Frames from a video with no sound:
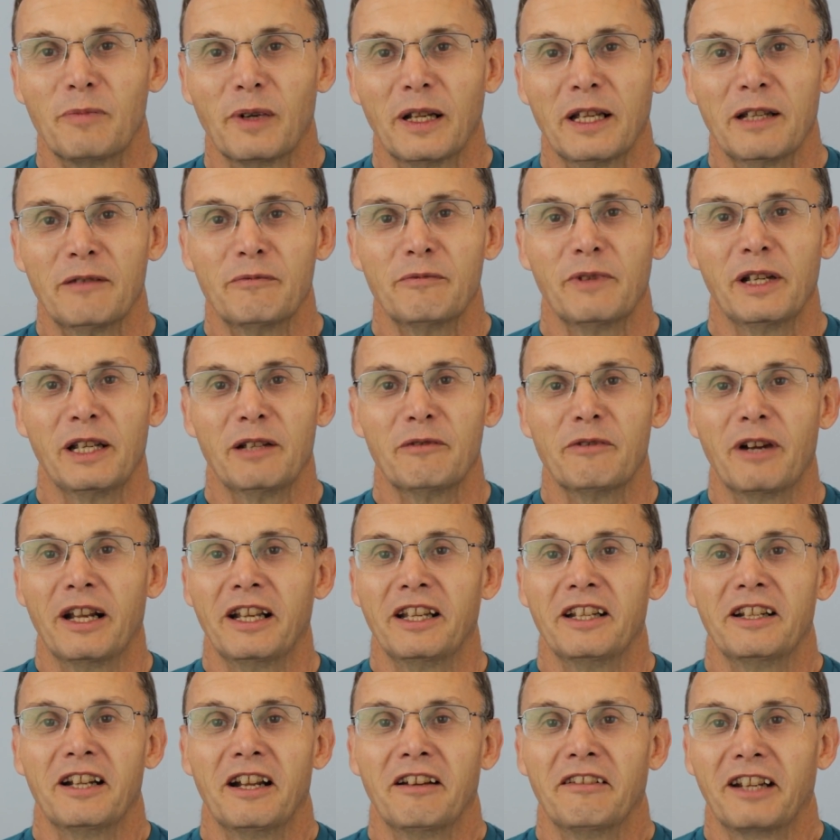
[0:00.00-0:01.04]
blame me when
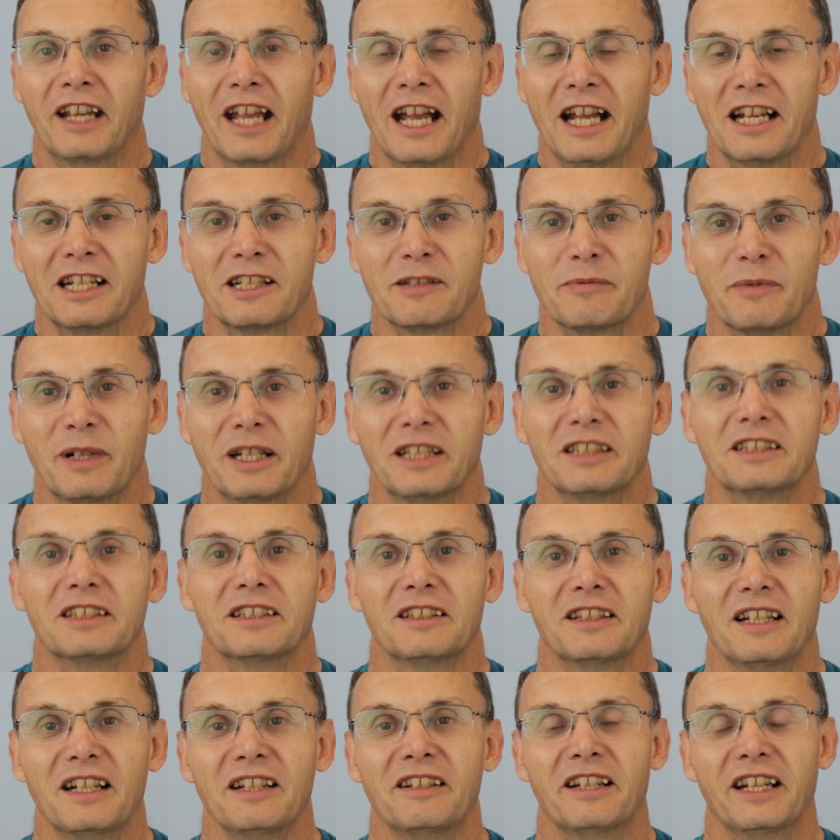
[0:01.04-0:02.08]
you don't catch much."
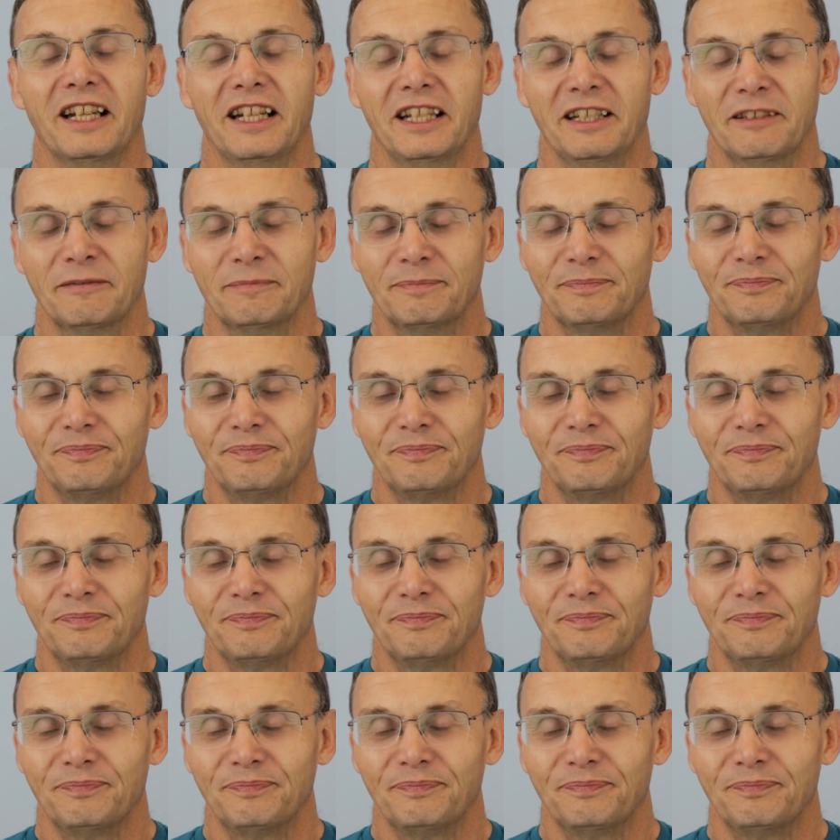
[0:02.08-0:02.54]
Okay.